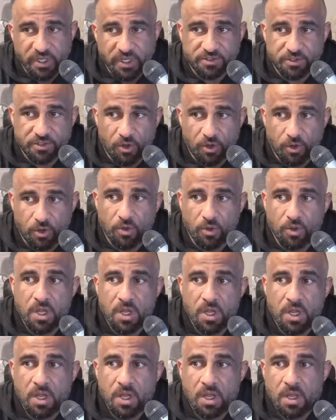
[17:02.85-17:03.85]
So
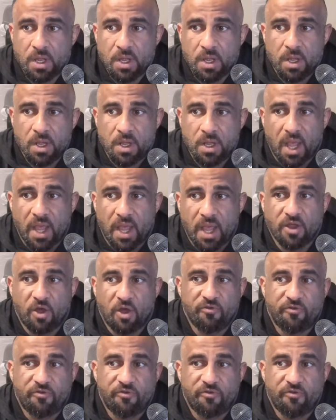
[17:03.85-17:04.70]
I don't